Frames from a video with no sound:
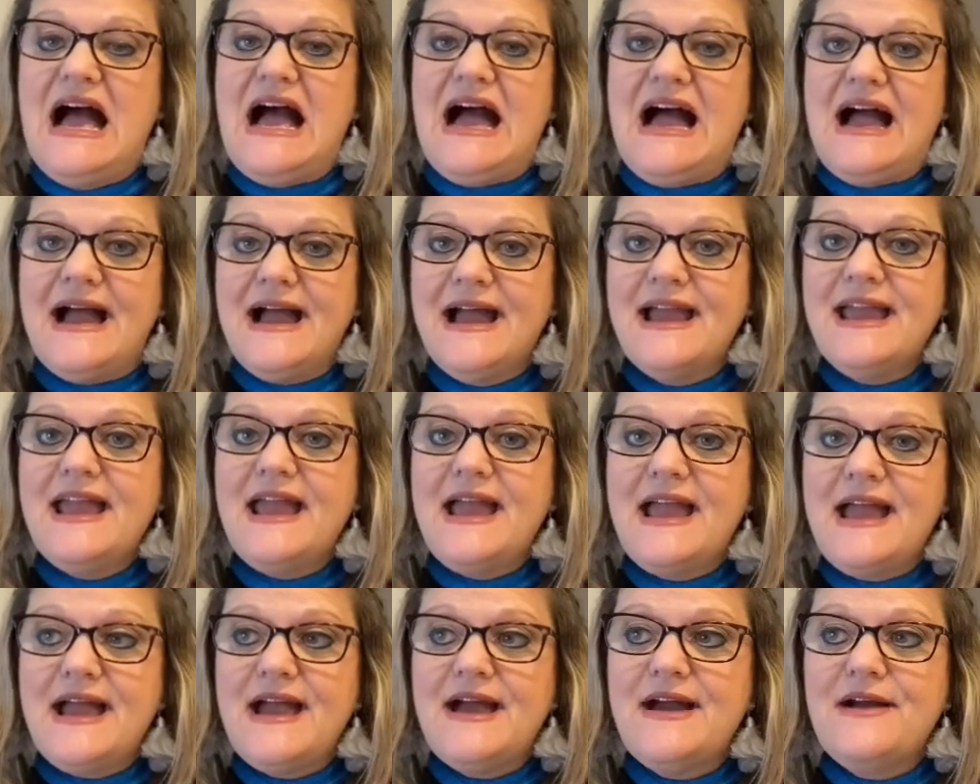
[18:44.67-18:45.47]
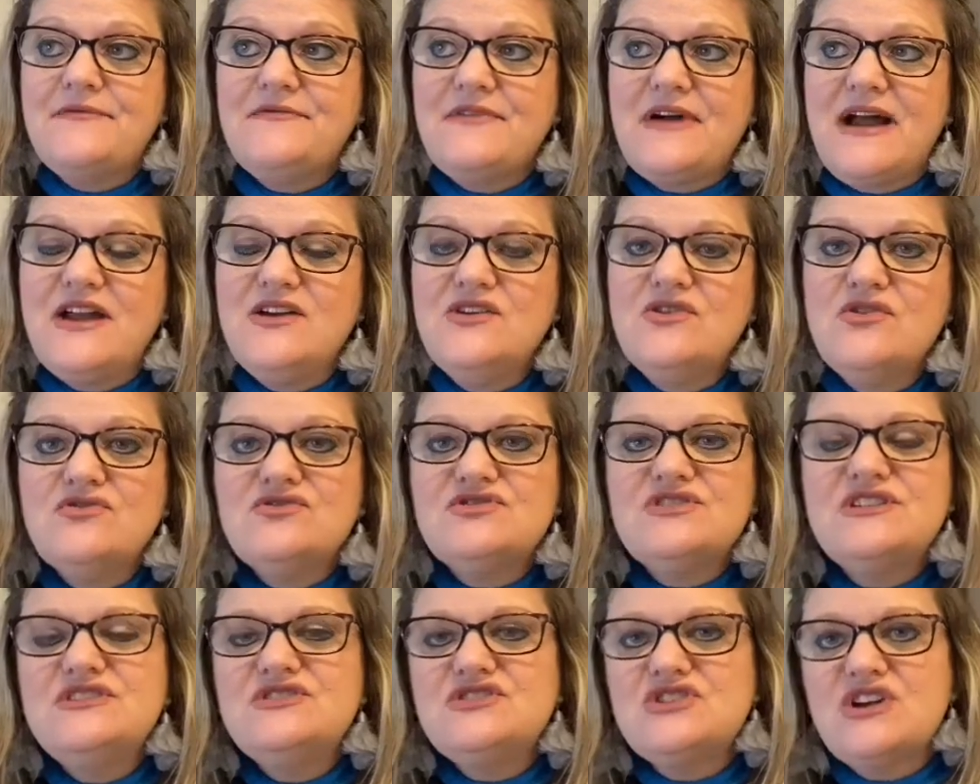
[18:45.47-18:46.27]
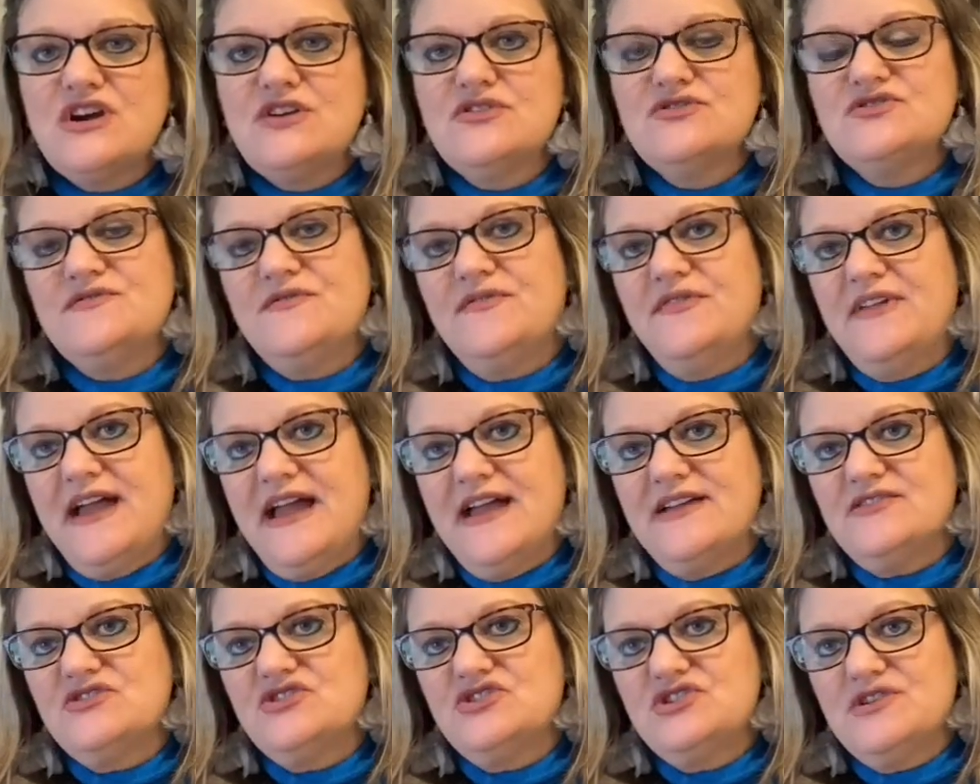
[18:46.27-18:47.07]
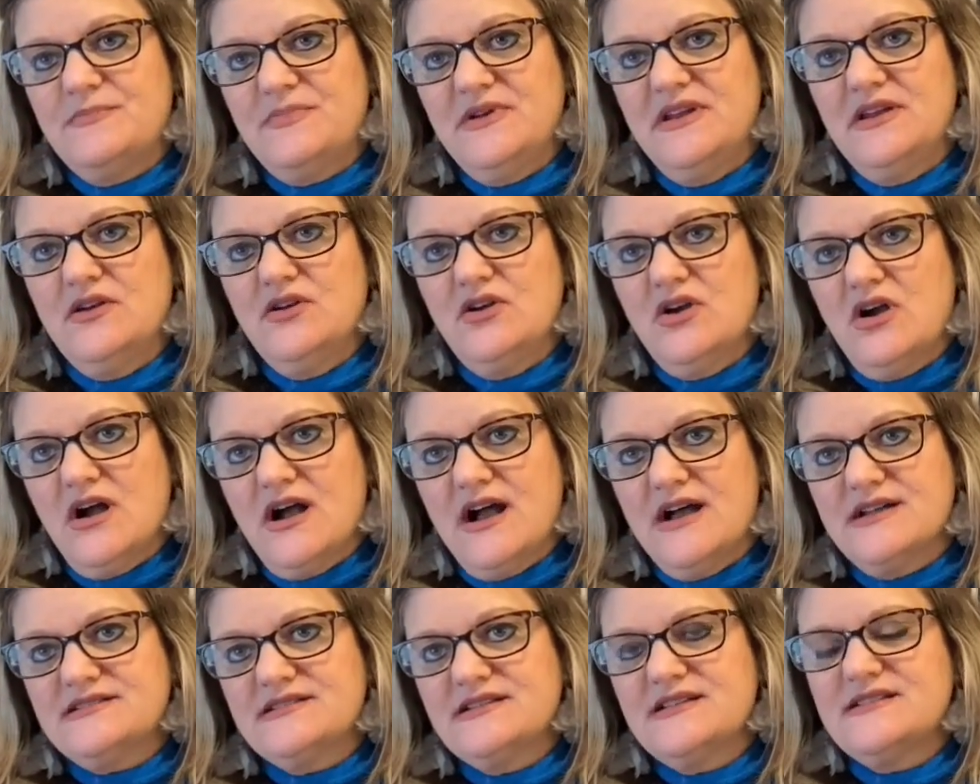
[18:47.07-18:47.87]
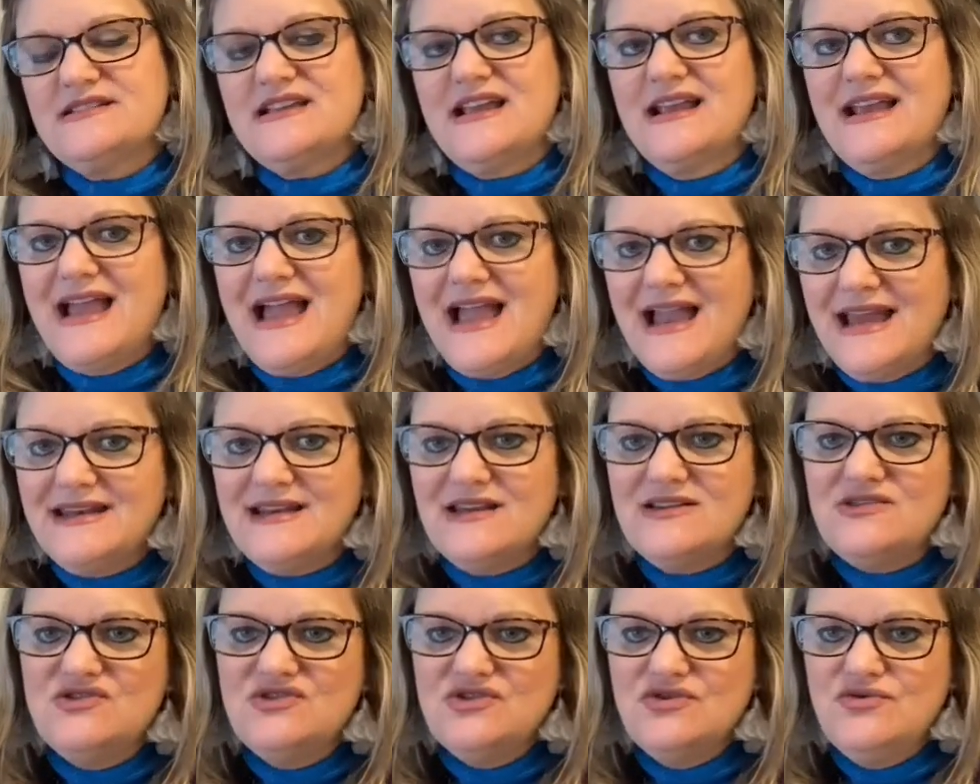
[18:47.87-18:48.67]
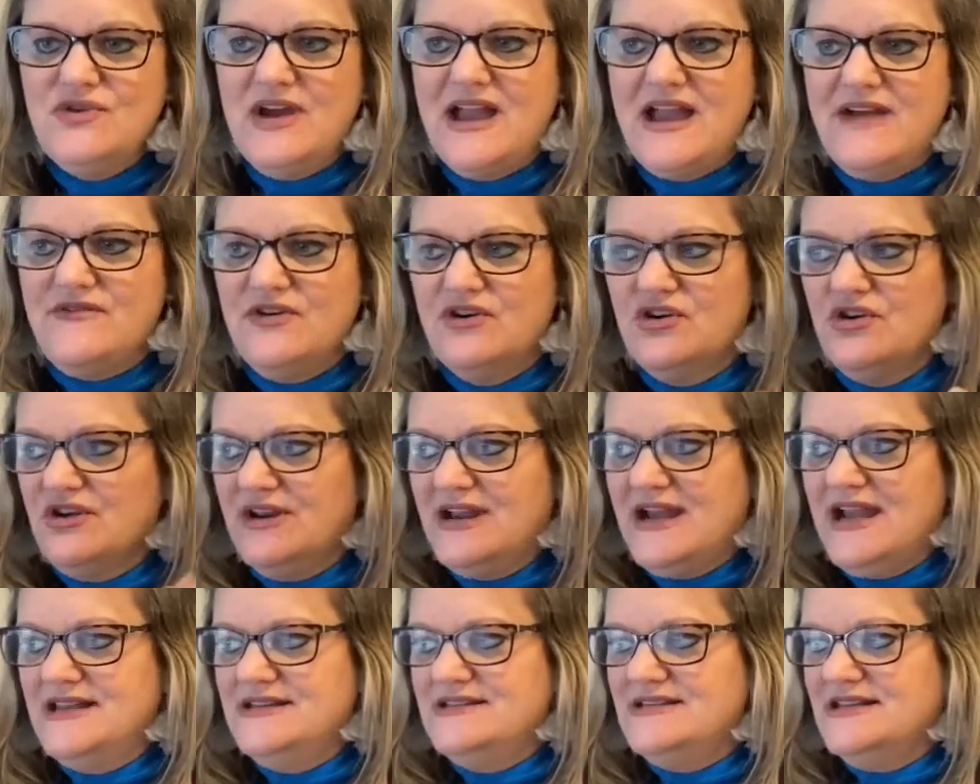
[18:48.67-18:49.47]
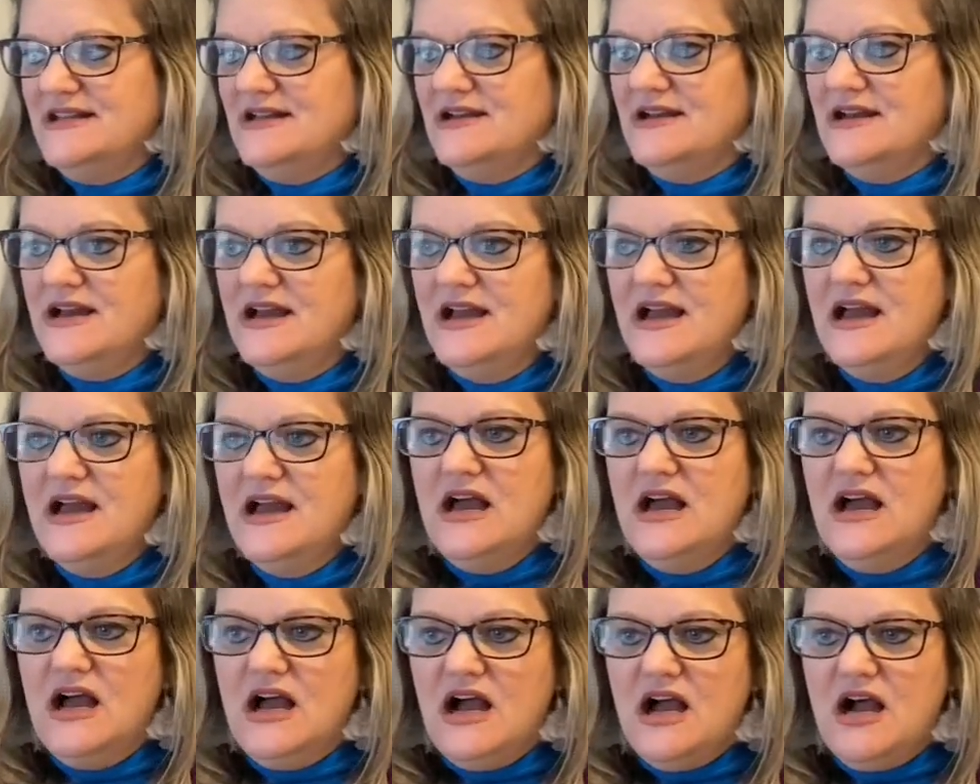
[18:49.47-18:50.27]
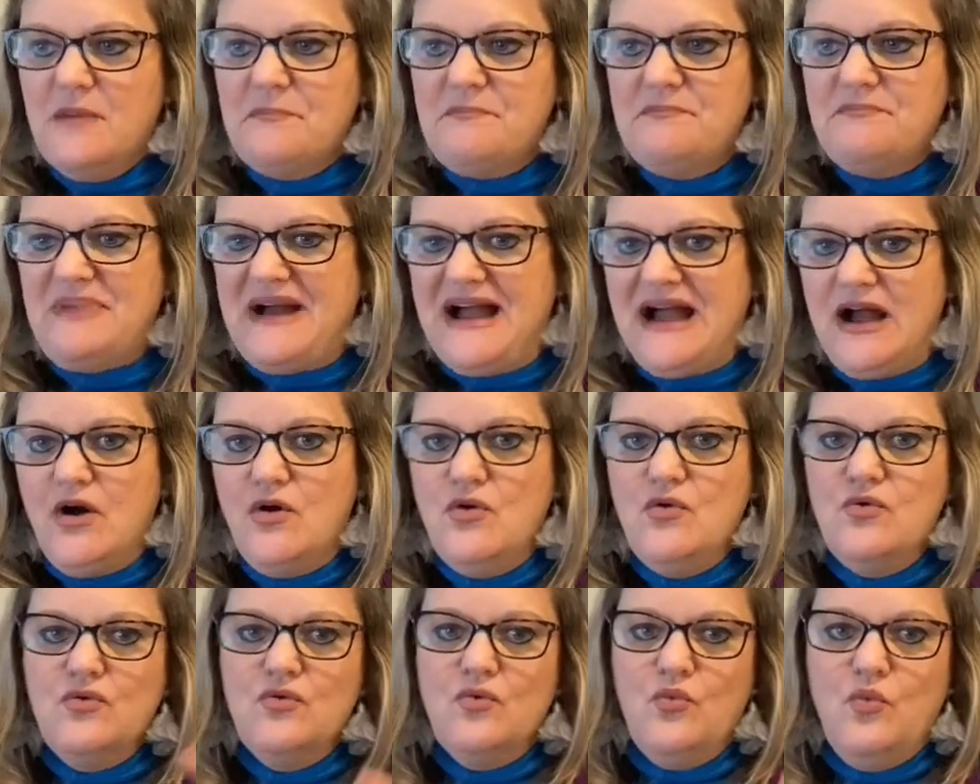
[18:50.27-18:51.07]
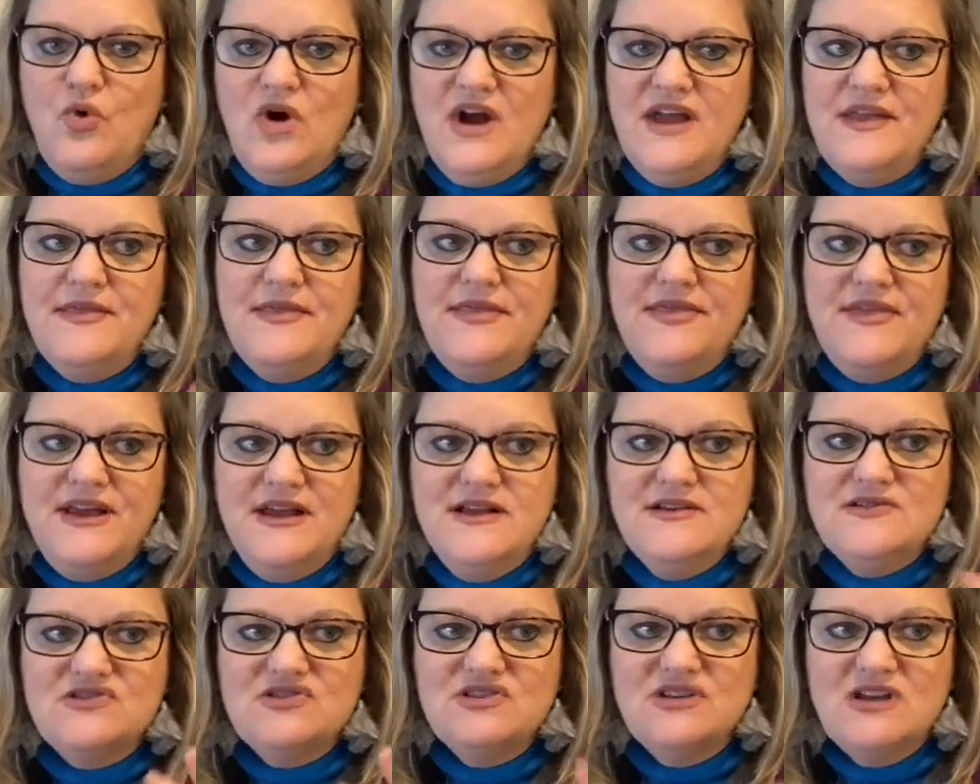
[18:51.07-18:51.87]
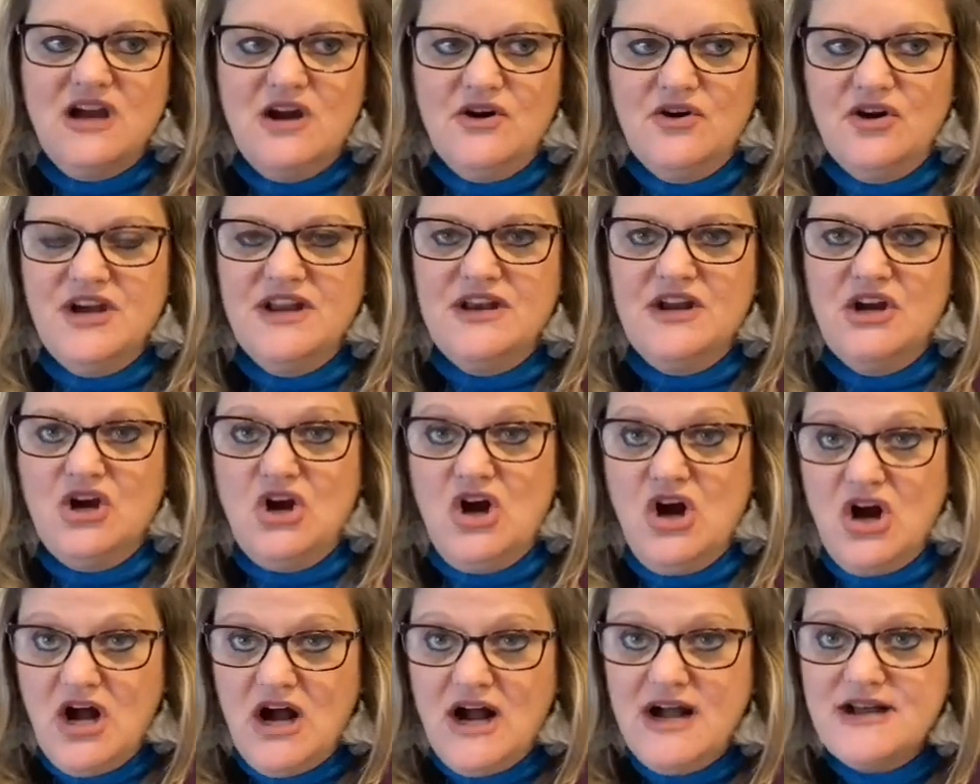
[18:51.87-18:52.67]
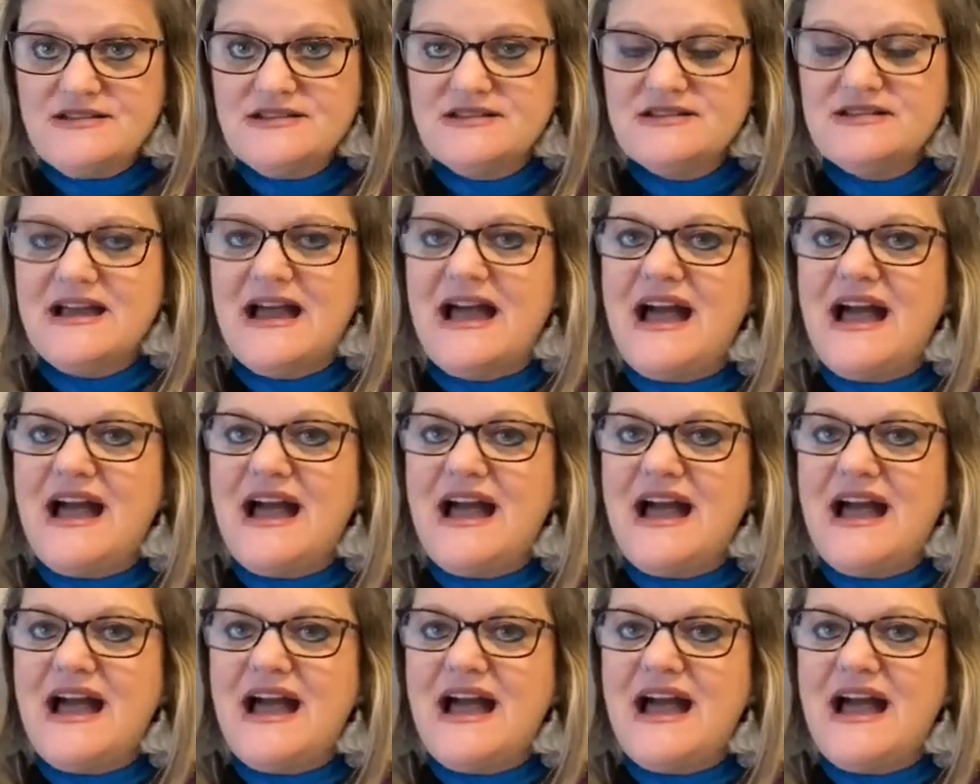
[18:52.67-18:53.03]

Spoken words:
I usually charge flat shipping costs because I kind of do have a good idea about what things are going to cost.